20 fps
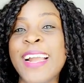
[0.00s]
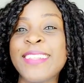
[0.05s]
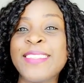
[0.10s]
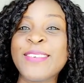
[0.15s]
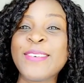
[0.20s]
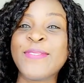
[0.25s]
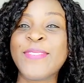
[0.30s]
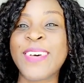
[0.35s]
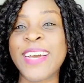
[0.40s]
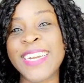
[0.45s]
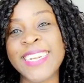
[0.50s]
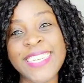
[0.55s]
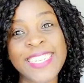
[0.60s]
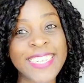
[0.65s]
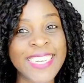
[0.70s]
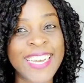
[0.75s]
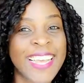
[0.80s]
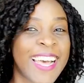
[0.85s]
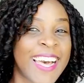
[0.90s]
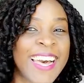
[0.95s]
to my
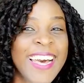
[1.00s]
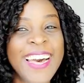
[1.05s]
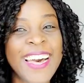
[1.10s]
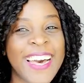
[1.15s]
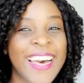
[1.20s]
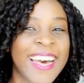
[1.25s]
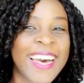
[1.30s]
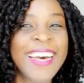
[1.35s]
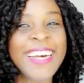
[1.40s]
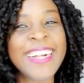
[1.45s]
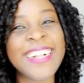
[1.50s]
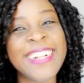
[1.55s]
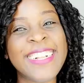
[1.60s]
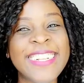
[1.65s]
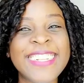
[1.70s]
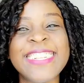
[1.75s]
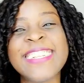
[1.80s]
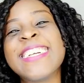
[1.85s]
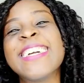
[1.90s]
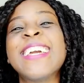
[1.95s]
channel.